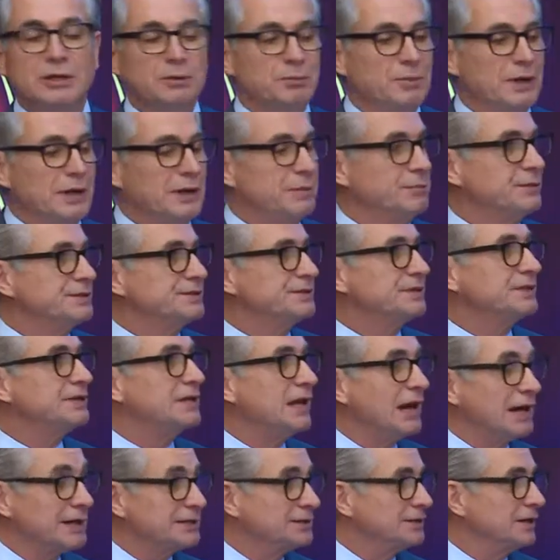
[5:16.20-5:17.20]
by Mr.
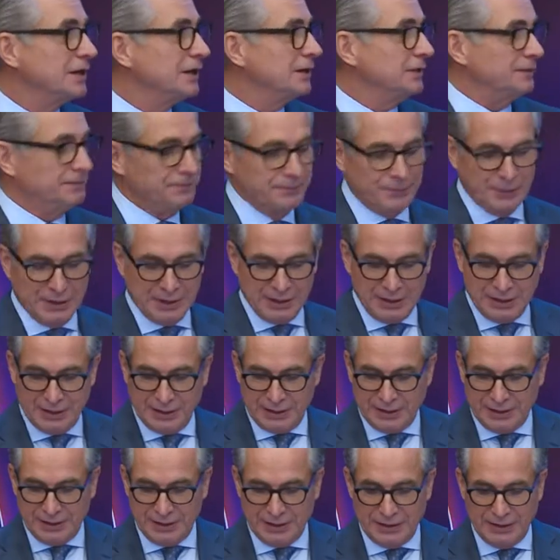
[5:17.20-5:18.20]
Nathan
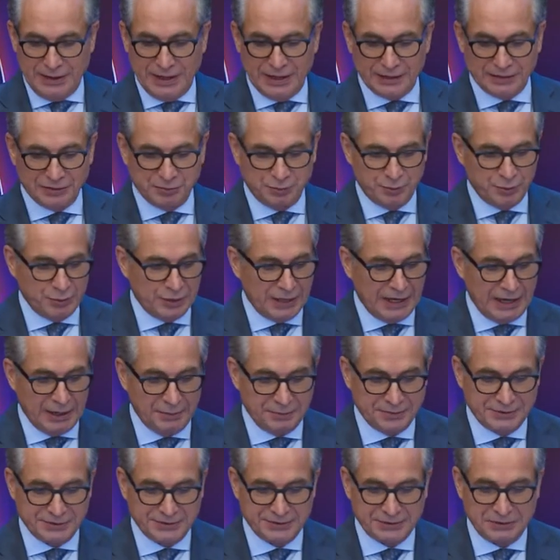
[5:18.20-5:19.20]
that
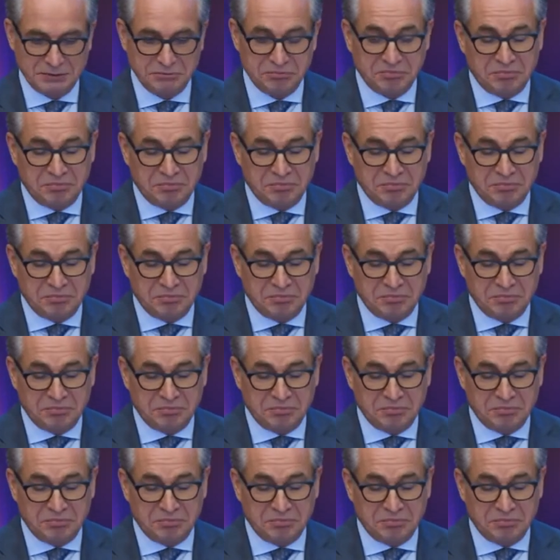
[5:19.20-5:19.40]
perhaps